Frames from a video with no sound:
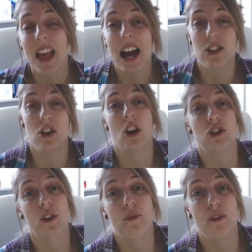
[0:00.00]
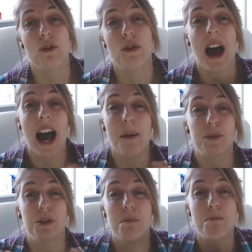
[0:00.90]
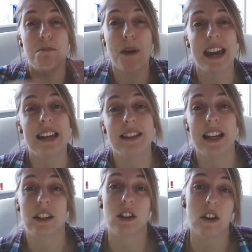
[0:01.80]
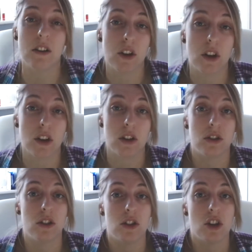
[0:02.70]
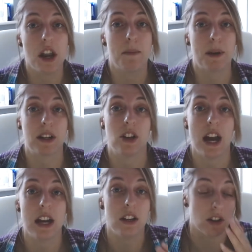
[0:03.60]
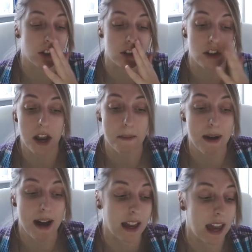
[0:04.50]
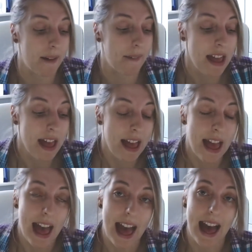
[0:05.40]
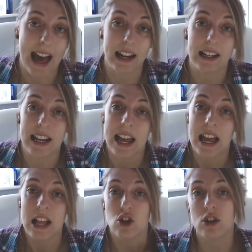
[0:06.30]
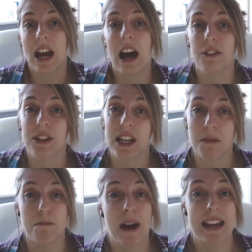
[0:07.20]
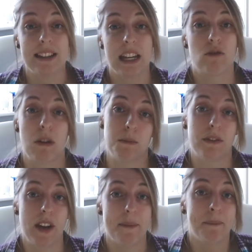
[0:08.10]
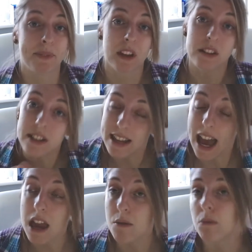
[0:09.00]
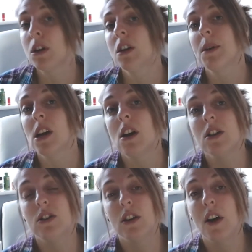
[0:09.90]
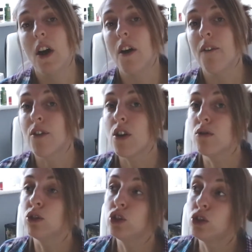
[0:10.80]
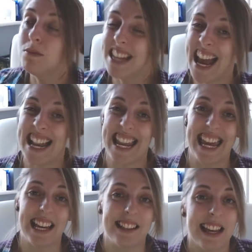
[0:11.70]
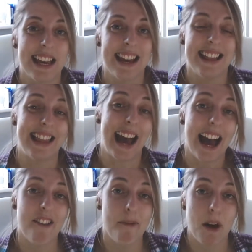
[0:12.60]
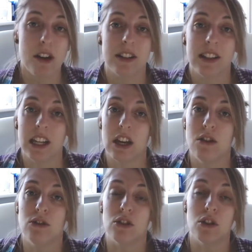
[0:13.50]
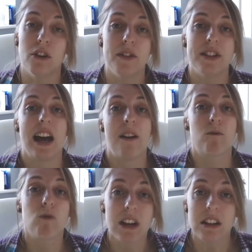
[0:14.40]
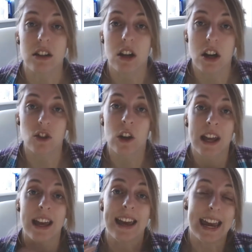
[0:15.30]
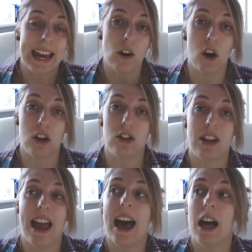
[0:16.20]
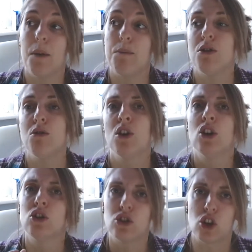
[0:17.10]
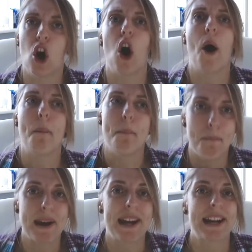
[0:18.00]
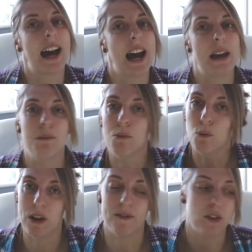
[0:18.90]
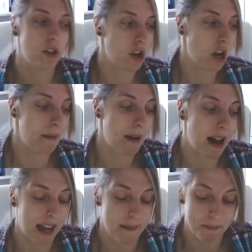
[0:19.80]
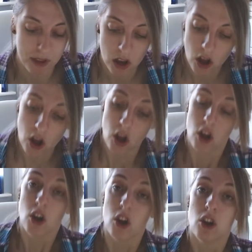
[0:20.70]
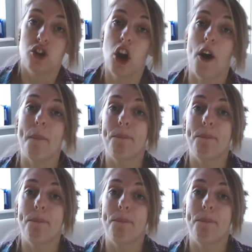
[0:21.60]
I talked you through the absolute basics of the turnip exchange or the turnip market and just how to get the basic grips of it. Today we're going to be going through some techniques that I've personally used and others that I've researched in order to help you score big time with the turnip market. So